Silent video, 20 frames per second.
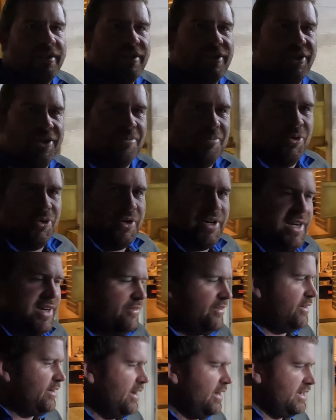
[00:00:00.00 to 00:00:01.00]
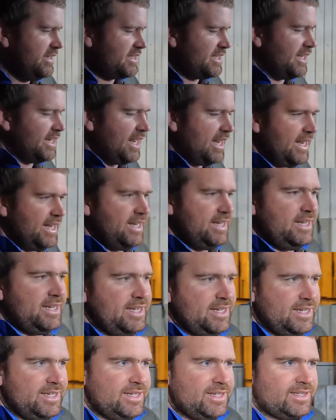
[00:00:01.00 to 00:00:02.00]
Good morning everyone. Today
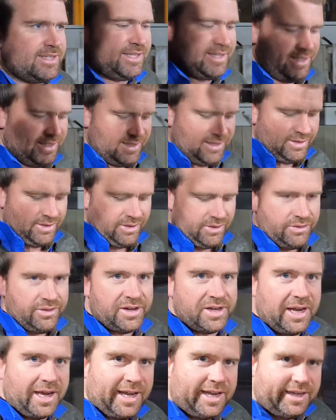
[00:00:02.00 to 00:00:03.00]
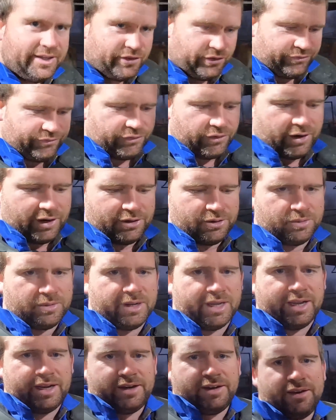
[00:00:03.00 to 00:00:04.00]
is the final
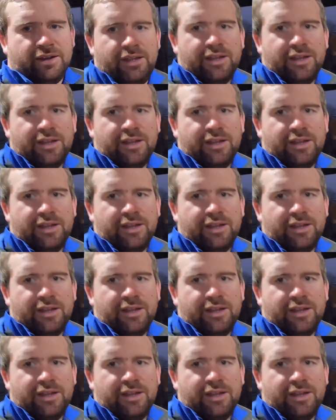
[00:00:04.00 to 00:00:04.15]
day